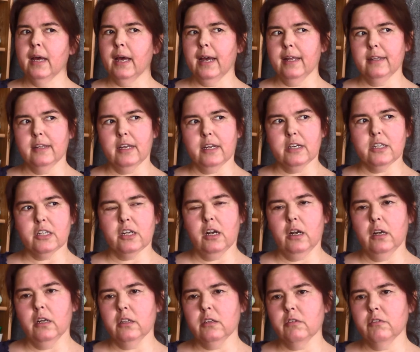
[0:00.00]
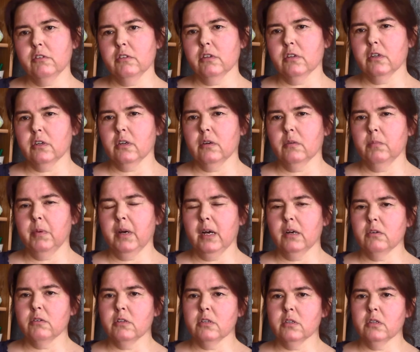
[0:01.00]
and there's a lot of talk
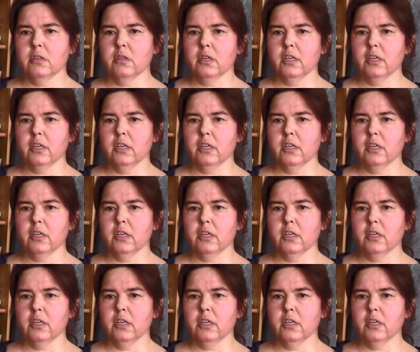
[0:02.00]
about